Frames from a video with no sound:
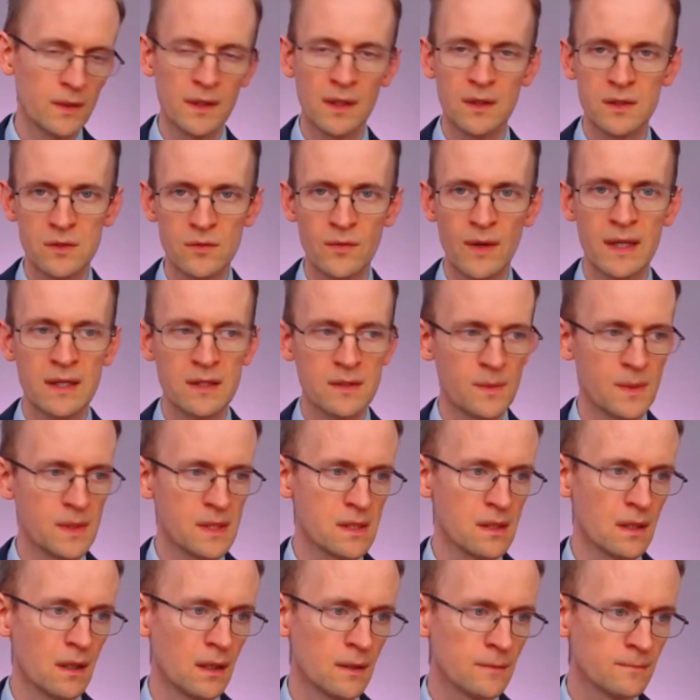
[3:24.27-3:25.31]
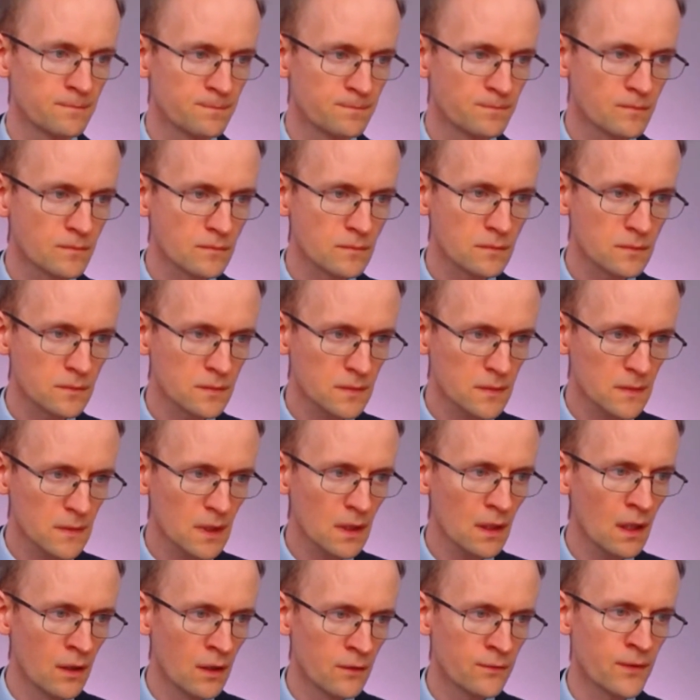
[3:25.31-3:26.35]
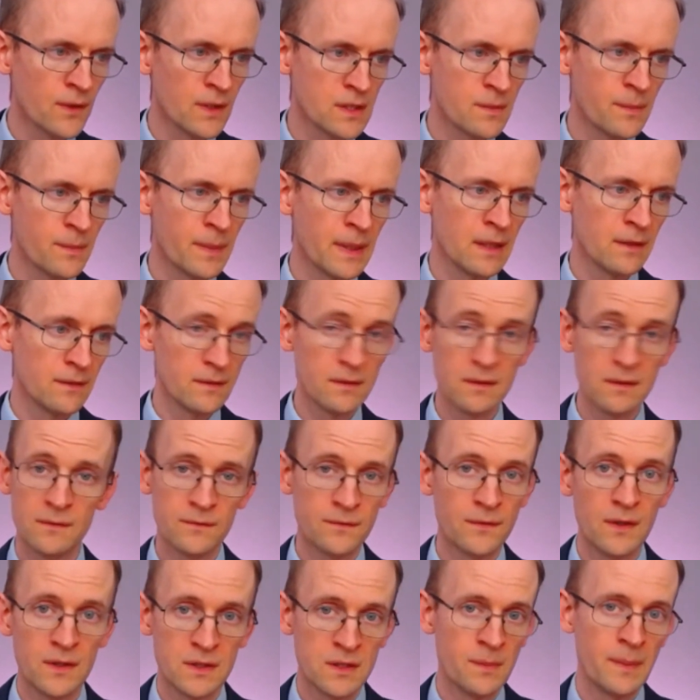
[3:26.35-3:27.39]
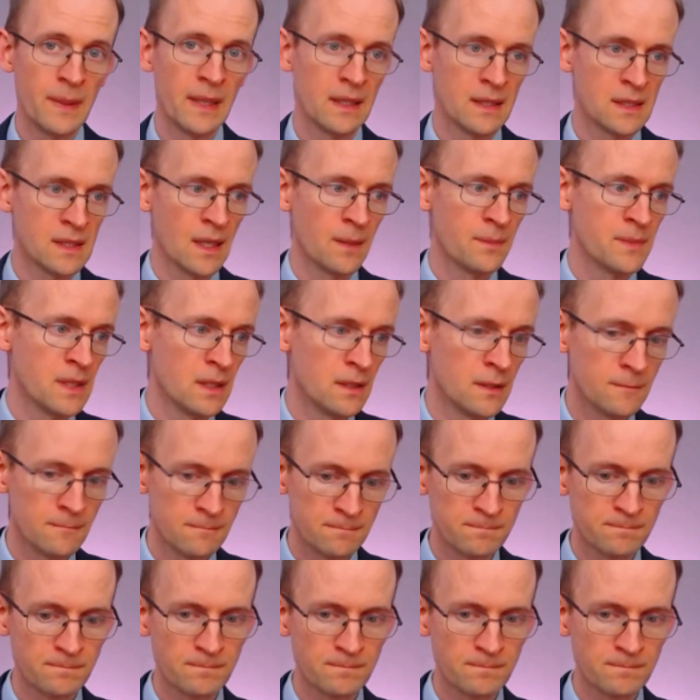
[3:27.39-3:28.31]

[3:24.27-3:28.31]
those arrangements are for it to be accepted.